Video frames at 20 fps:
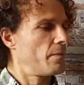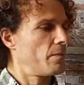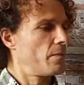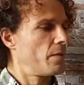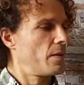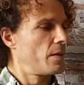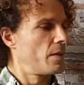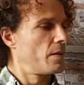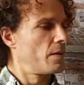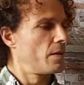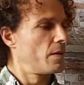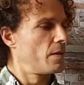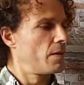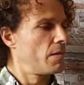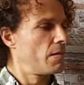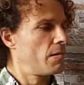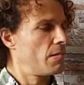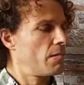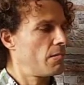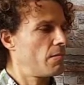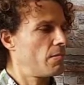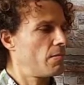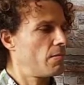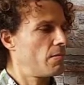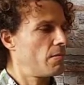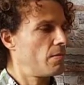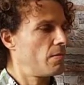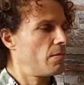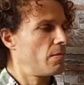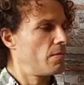
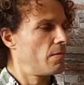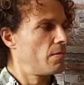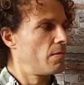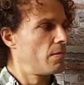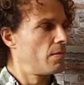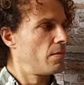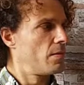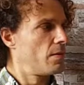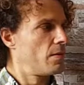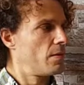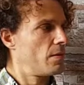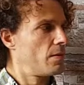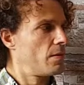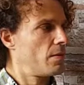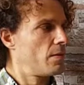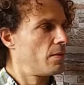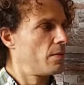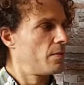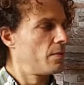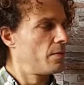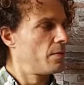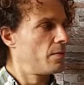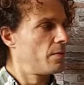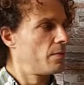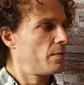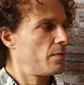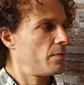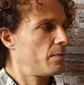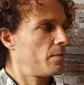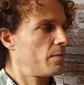
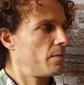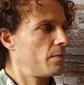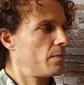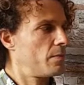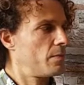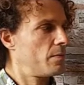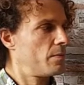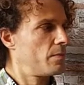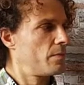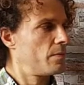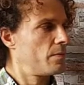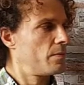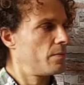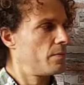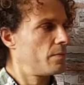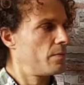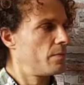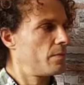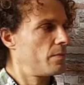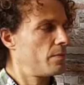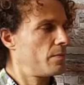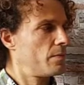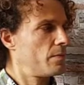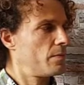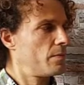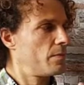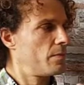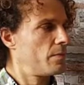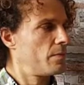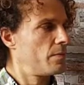
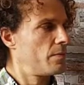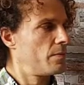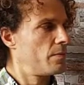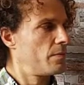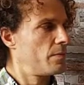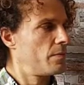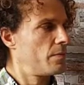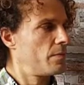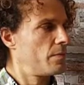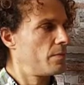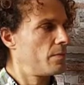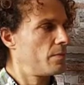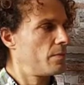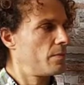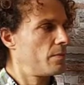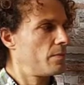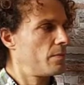The person shown says nothing.